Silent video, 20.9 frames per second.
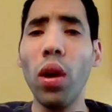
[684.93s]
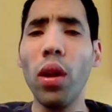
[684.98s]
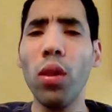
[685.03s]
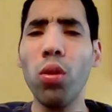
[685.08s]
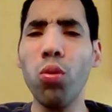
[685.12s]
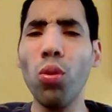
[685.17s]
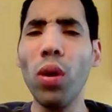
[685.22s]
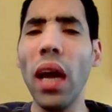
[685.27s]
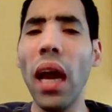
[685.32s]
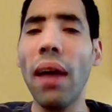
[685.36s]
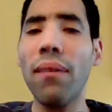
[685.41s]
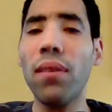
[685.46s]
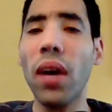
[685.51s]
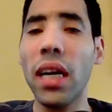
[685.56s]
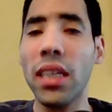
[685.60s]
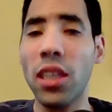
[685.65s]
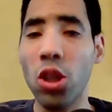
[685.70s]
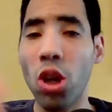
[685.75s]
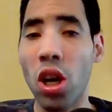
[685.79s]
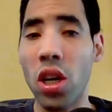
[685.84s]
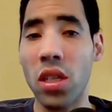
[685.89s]
Three out of
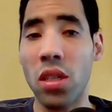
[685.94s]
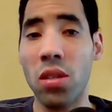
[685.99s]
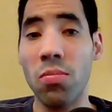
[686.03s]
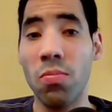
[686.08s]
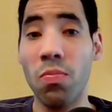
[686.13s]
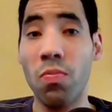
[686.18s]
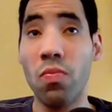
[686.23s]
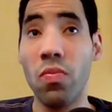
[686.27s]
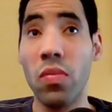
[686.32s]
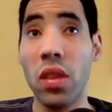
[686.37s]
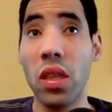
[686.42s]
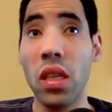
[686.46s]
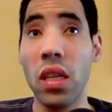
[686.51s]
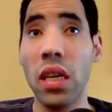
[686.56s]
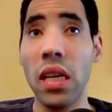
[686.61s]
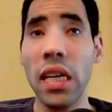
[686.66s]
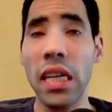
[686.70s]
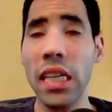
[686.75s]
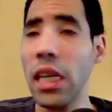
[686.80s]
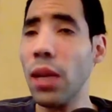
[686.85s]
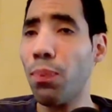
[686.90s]
five stars.
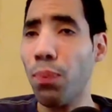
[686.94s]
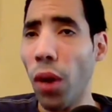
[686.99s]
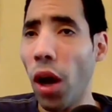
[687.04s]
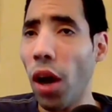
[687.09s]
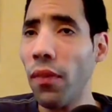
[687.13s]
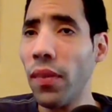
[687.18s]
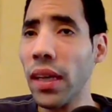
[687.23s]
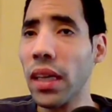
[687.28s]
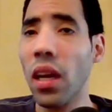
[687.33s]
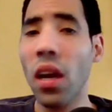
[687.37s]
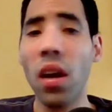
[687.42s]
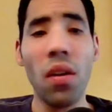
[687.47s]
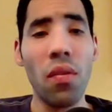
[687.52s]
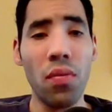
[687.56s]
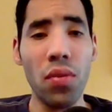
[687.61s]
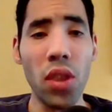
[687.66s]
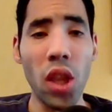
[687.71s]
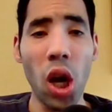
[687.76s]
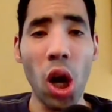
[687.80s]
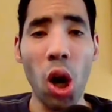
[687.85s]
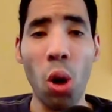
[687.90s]
Is it perfect?
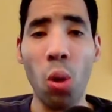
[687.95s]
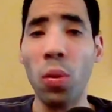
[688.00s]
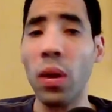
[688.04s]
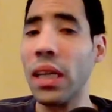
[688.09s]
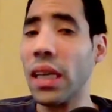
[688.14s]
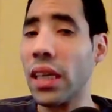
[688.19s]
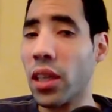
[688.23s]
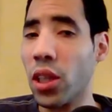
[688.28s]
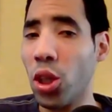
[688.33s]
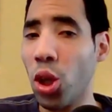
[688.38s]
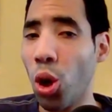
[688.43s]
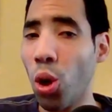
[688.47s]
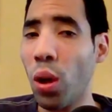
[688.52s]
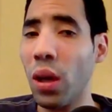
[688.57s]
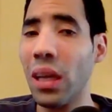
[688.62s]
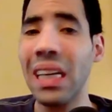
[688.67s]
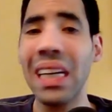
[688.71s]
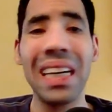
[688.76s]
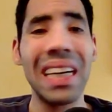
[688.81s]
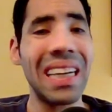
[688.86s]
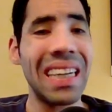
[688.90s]
No. Is it
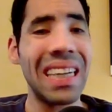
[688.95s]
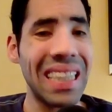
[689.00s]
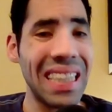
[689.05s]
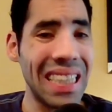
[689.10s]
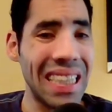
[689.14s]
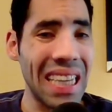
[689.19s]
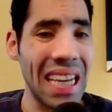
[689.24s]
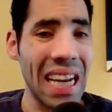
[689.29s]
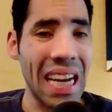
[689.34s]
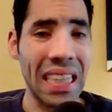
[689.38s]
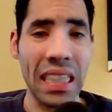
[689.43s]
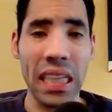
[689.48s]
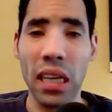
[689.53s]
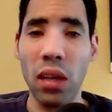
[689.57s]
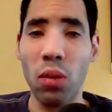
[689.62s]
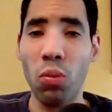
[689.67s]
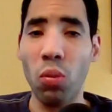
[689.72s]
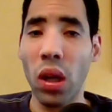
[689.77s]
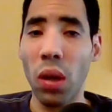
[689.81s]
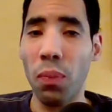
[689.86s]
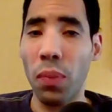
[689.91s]
good? Yes. Is
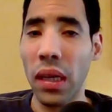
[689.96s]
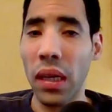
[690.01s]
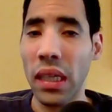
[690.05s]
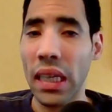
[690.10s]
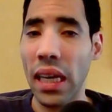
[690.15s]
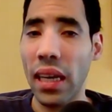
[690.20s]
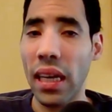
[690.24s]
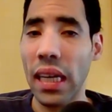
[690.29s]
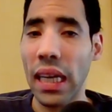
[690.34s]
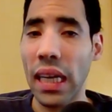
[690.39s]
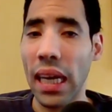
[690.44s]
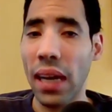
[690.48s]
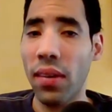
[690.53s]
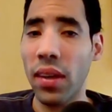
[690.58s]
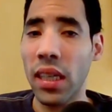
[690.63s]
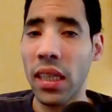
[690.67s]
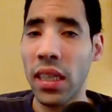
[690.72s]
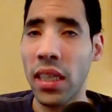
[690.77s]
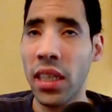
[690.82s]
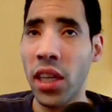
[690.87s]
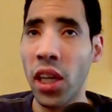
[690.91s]
it one of the best games that came out
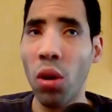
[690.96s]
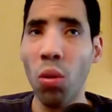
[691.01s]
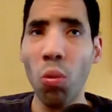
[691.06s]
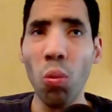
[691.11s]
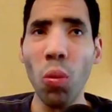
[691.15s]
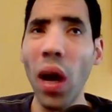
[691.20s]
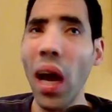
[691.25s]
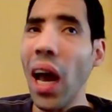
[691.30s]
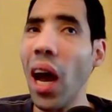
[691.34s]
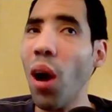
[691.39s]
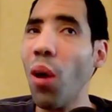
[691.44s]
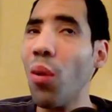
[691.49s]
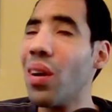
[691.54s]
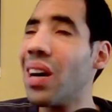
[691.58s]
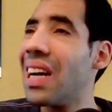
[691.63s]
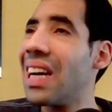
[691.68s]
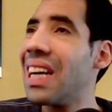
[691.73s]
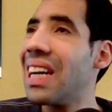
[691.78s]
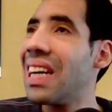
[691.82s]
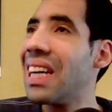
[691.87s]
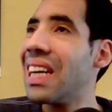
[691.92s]
this year?
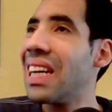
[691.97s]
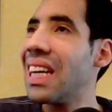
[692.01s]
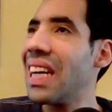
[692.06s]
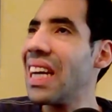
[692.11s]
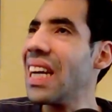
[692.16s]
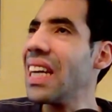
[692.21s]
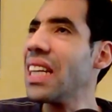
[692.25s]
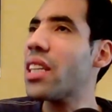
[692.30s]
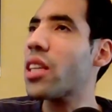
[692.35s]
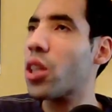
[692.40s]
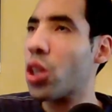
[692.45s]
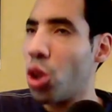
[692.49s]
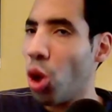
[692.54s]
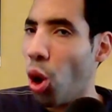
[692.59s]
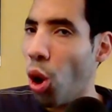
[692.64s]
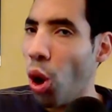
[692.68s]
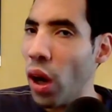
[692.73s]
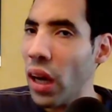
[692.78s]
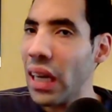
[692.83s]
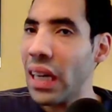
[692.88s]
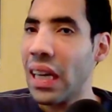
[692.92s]
Well, it's
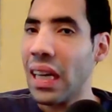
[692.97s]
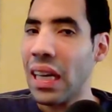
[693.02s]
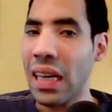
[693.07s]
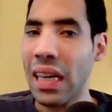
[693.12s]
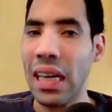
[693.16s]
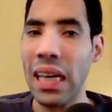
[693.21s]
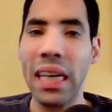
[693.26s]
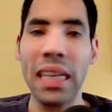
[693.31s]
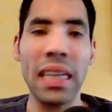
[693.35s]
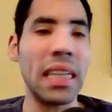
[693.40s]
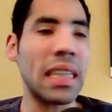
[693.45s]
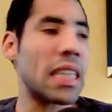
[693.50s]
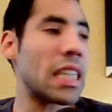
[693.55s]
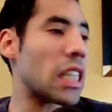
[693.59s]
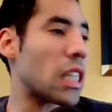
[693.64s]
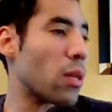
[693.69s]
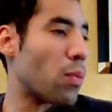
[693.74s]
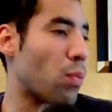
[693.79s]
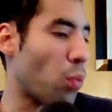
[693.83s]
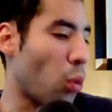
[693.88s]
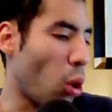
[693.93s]
good. Is it
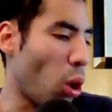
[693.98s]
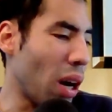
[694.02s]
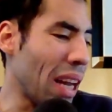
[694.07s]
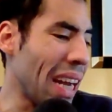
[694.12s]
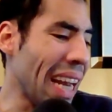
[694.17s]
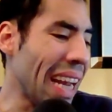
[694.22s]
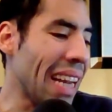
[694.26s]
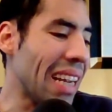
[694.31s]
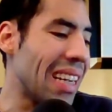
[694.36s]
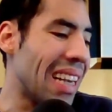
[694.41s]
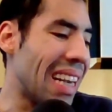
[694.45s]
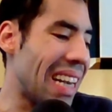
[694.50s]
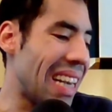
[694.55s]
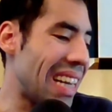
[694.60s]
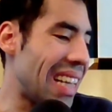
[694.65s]
disappointing?